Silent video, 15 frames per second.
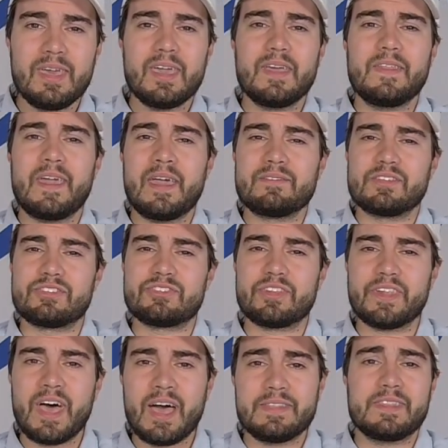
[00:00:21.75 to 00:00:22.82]
and they have a
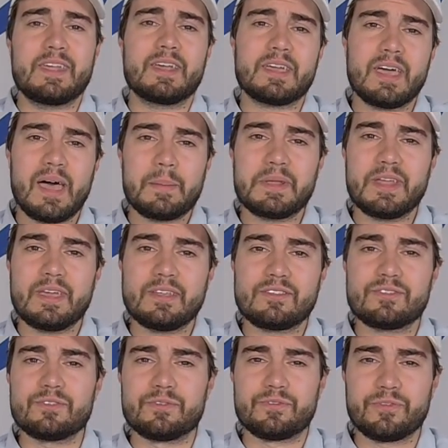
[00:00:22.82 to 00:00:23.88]
slot that accommodates